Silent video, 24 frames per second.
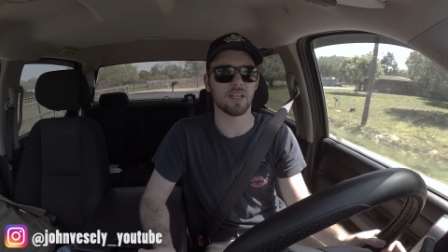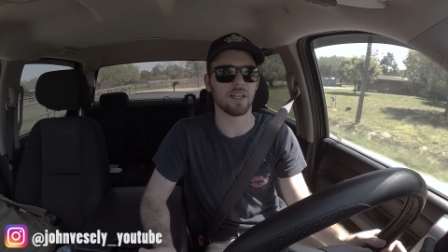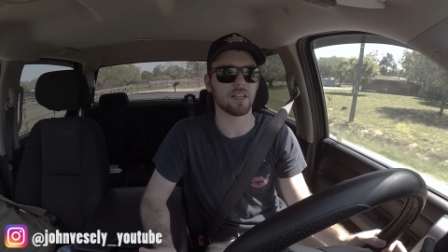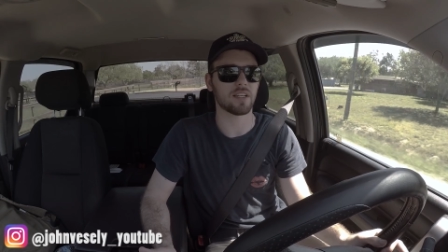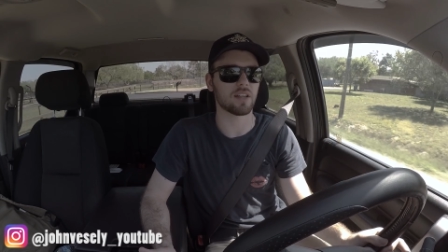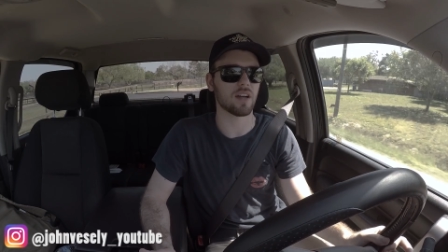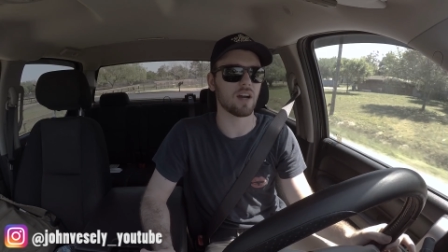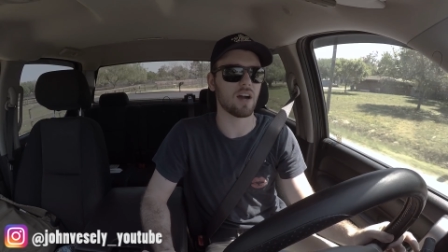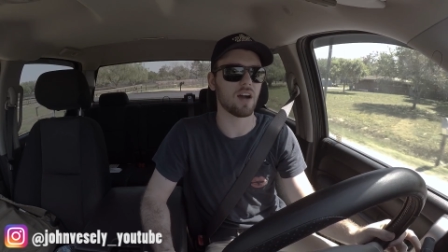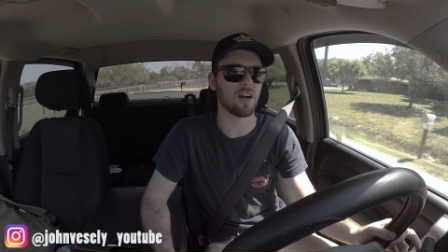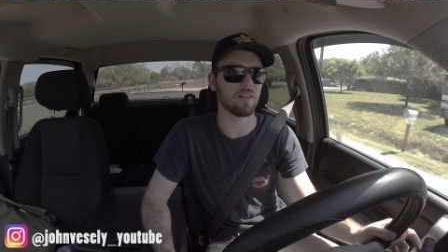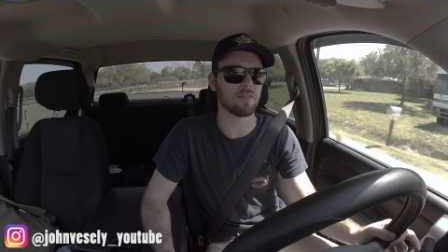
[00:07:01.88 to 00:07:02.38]

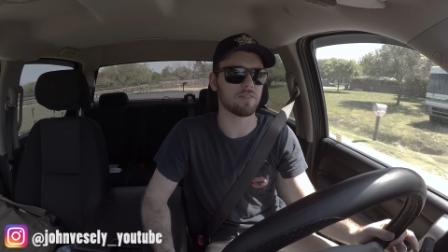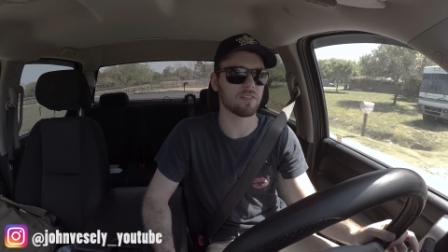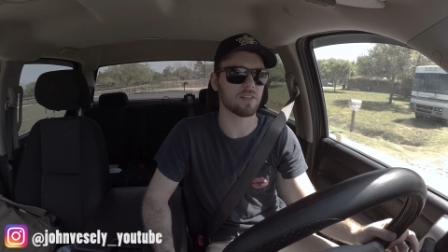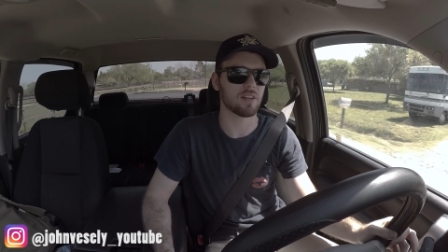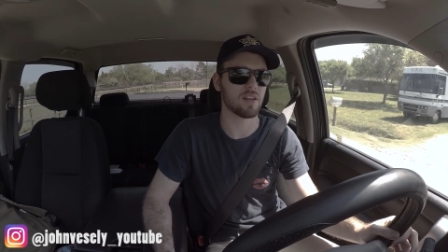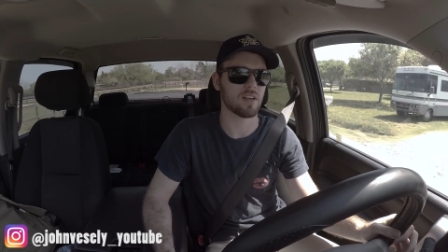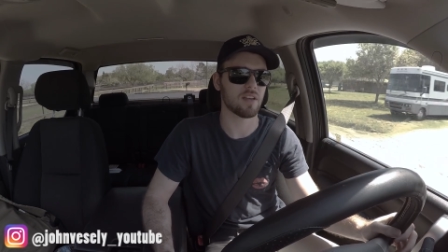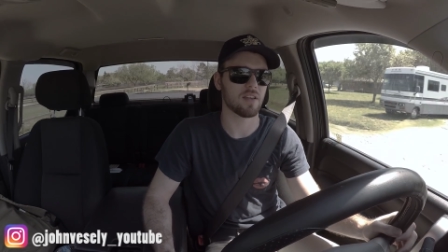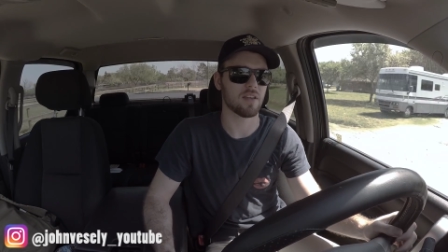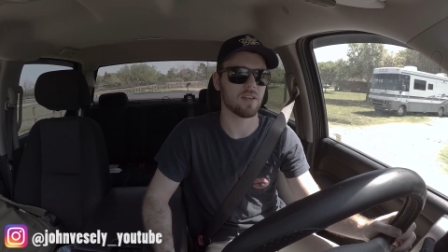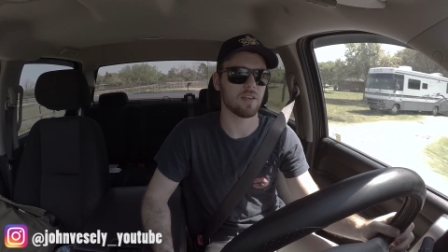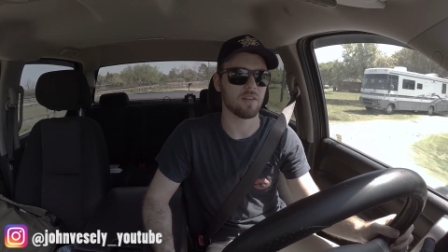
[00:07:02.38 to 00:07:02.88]
takeoff
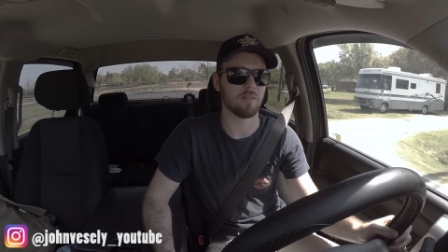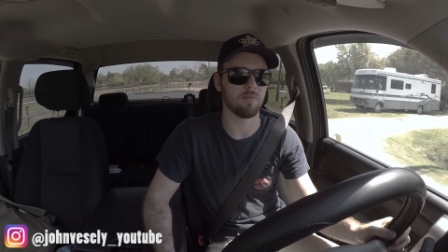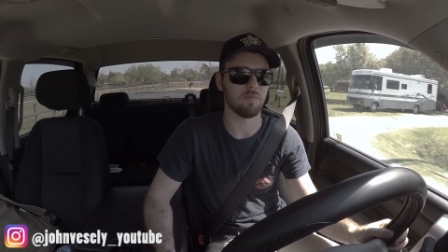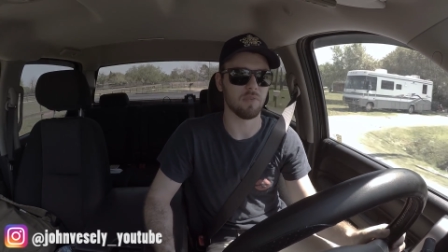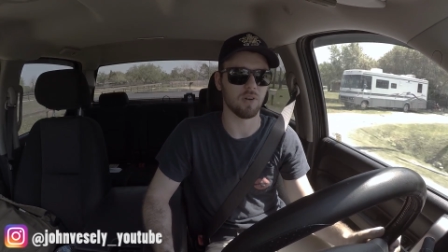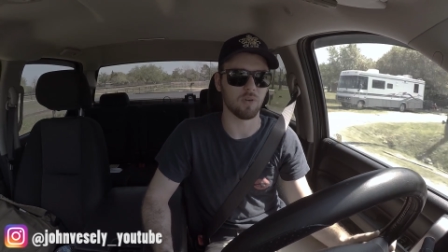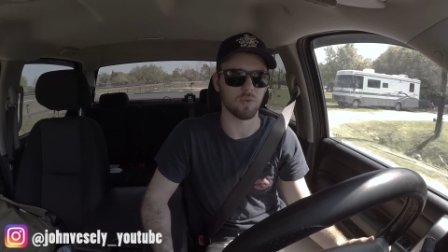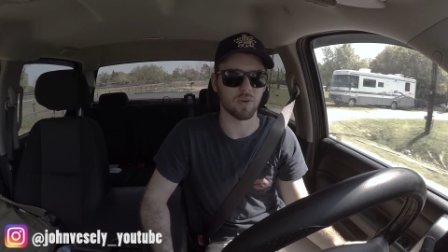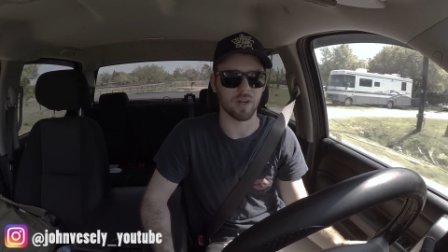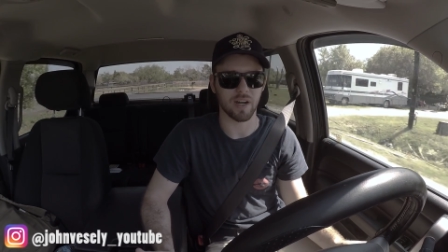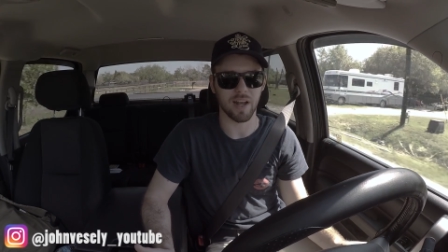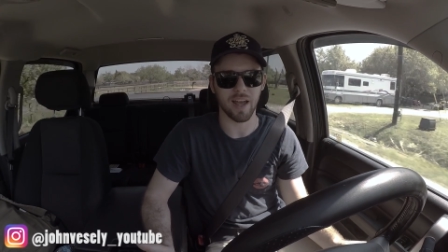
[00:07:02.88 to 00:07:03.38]

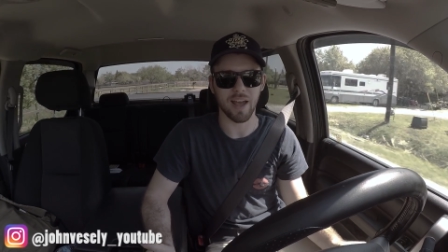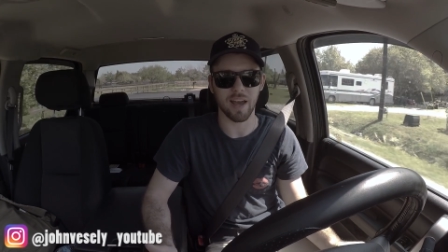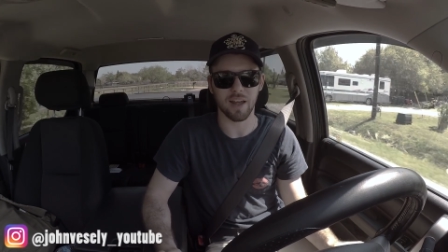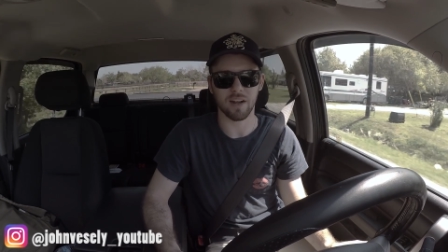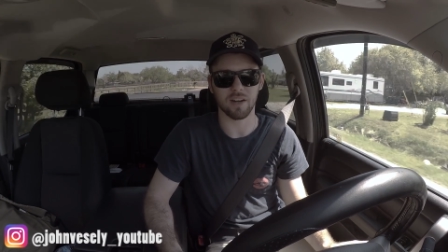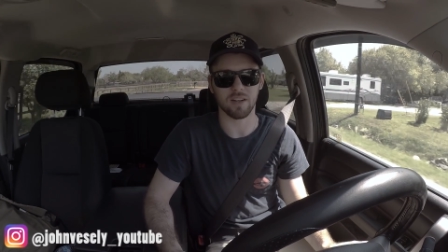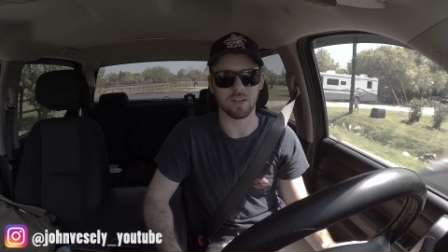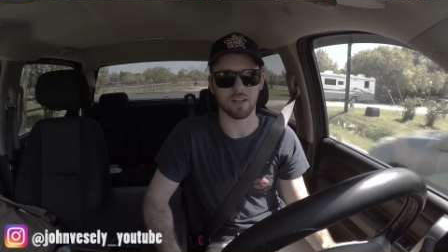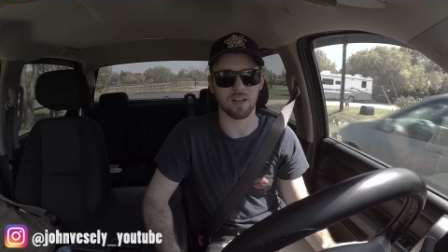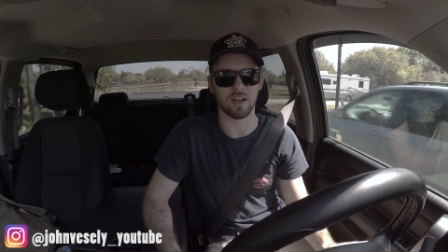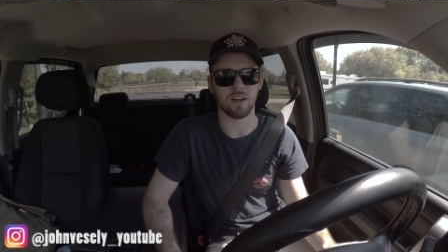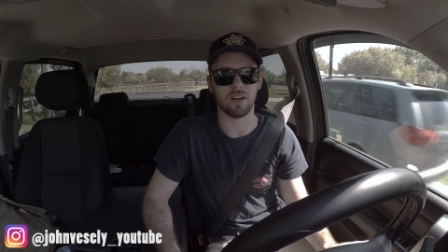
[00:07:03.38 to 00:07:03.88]
but when I had
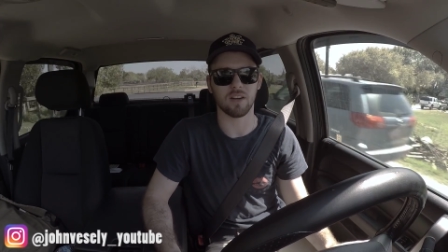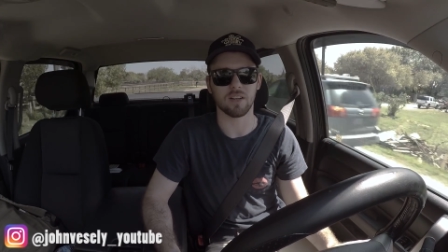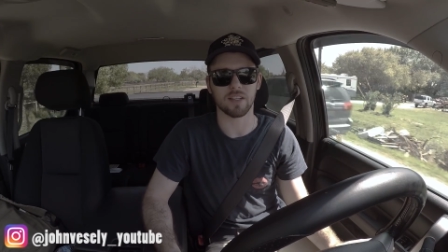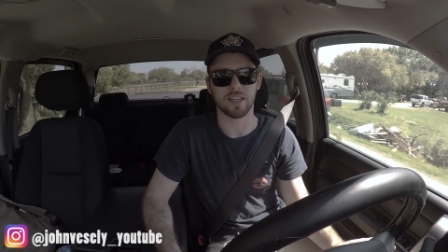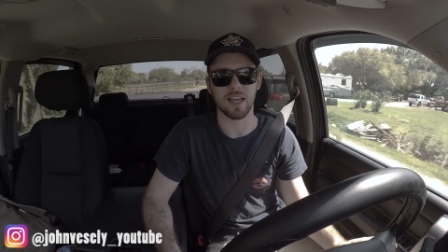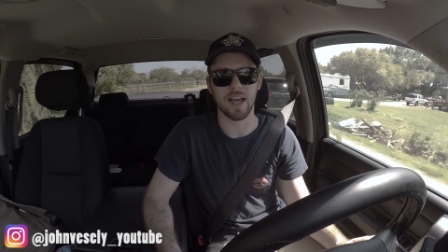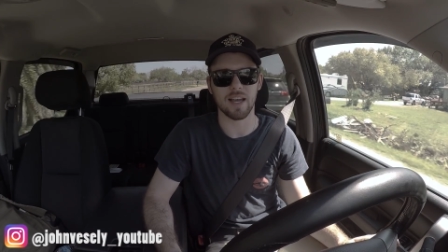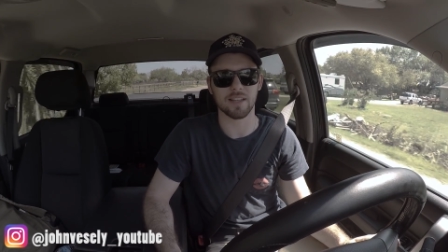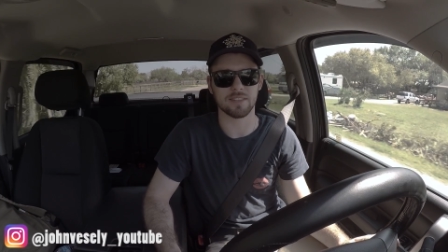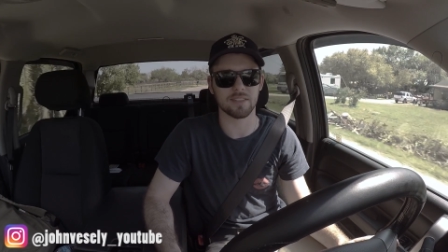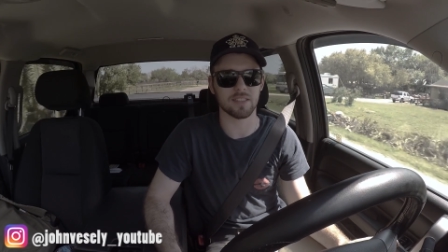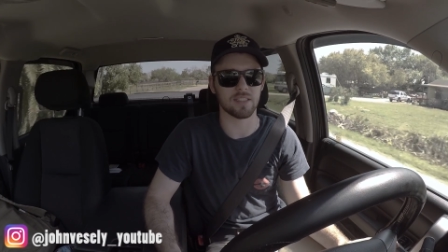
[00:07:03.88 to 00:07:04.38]
on, on
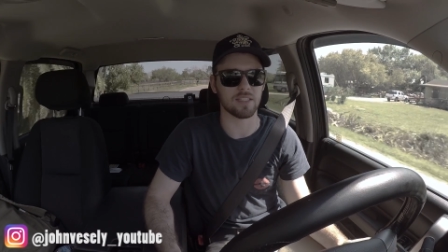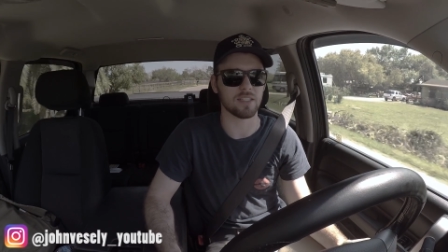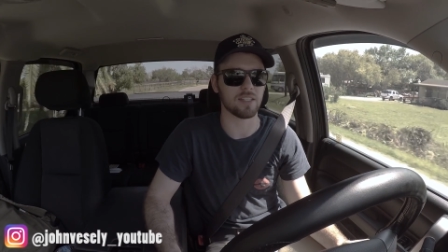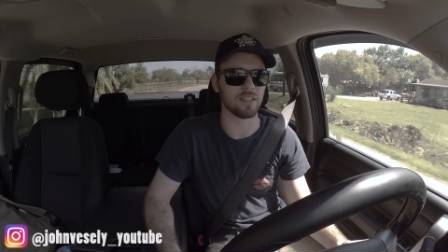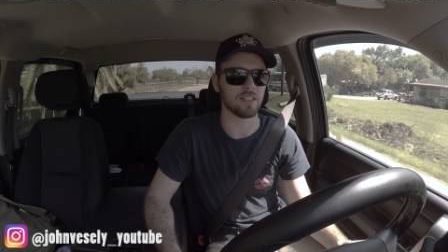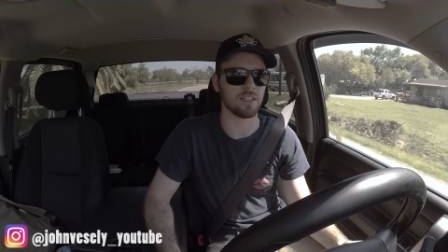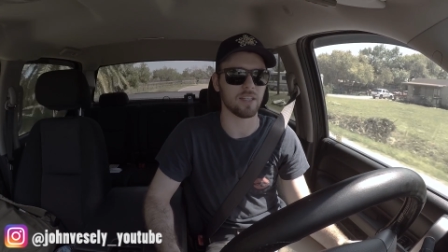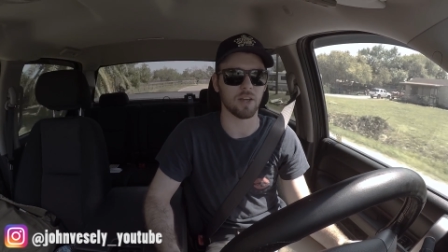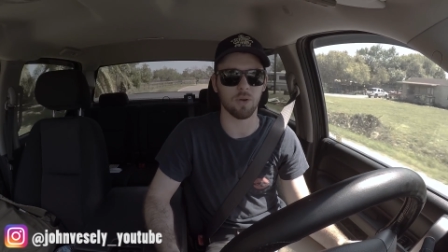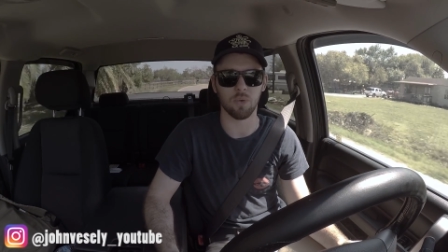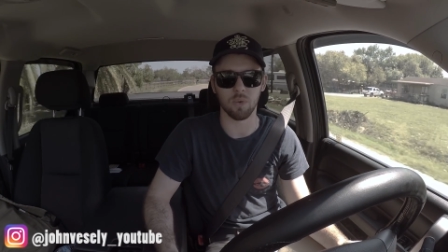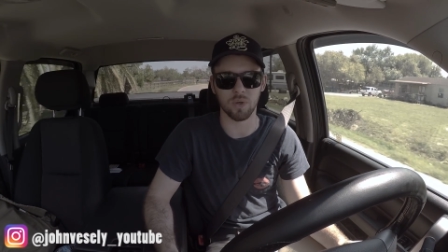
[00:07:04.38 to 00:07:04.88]

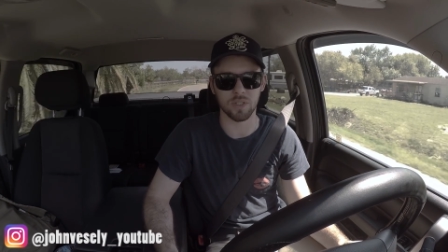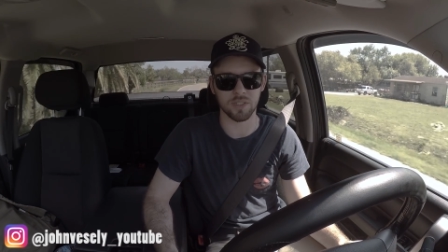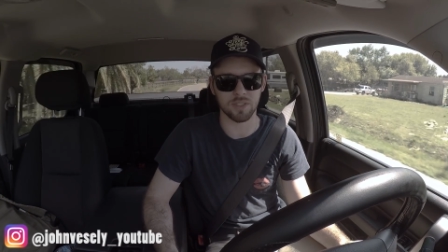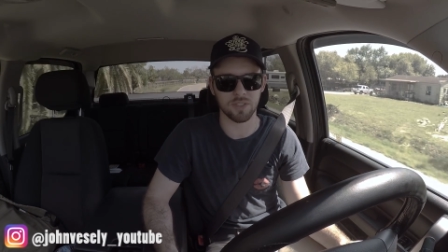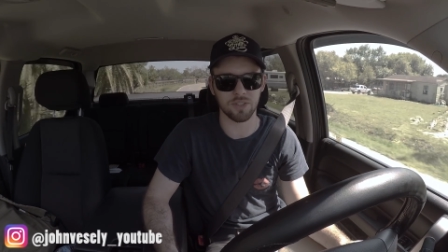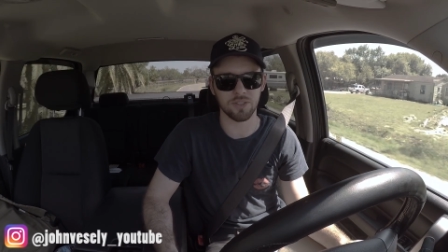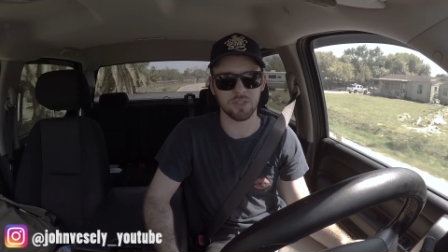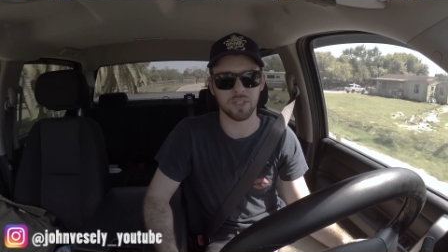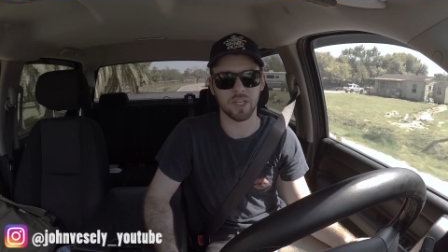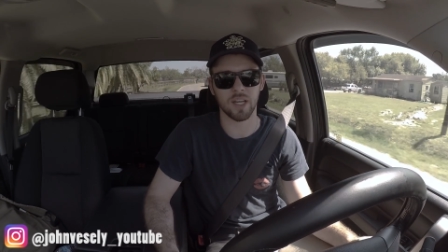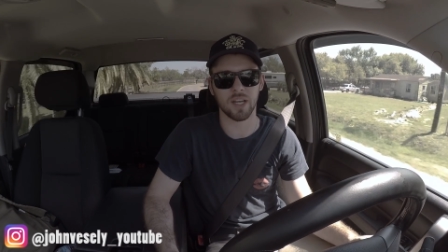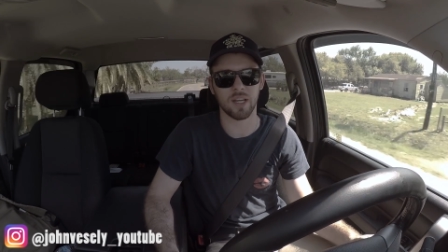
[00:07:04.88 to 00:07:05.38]
gasoline it wouldn't
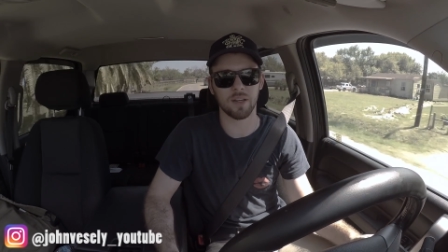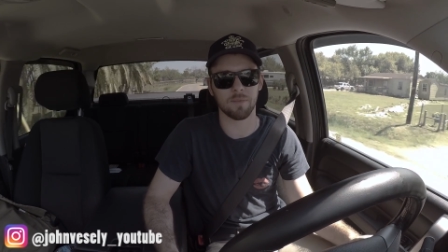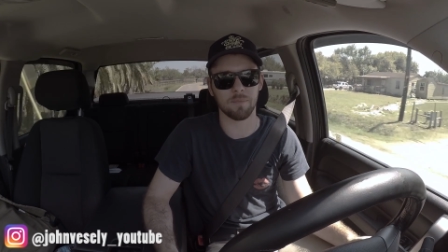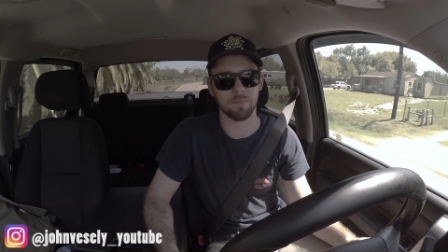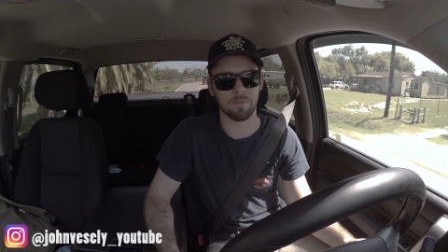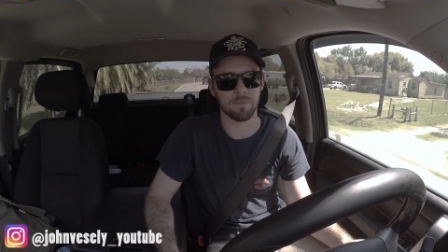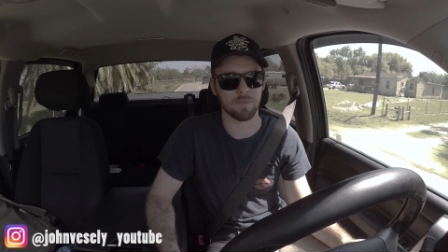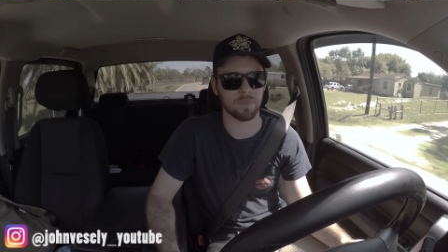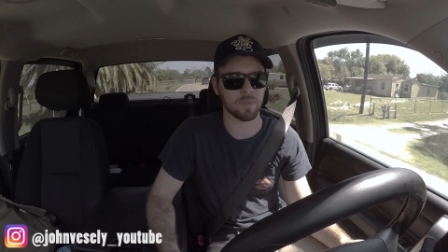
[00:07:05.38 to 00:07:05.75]
do that